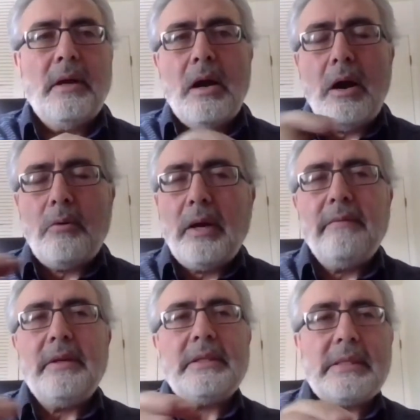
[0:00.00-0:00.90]
How
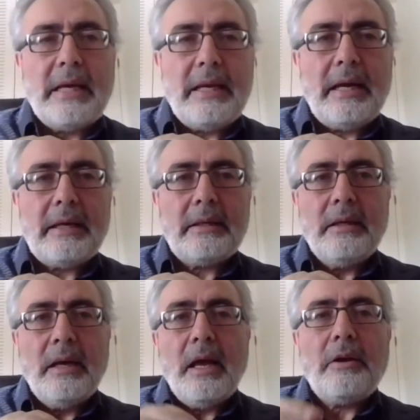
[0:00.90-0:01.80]
can we select?
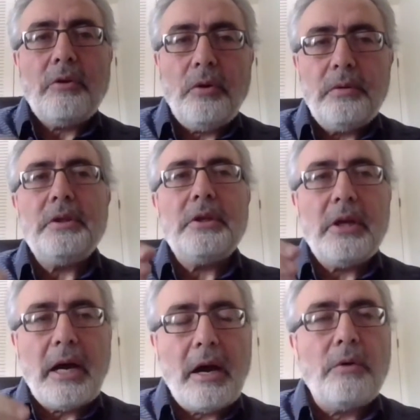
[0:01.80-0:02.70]
According
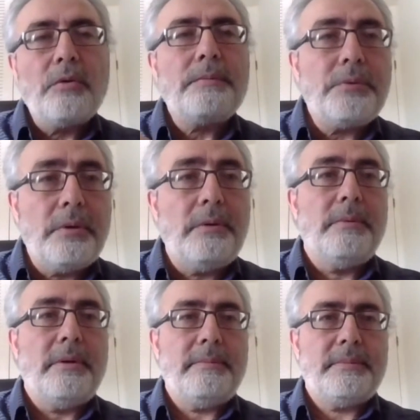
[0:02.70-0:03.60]
to our
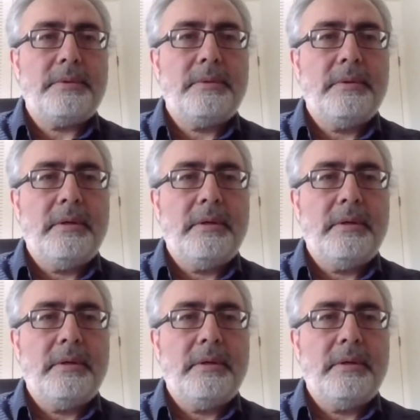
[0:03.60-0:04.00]
problems.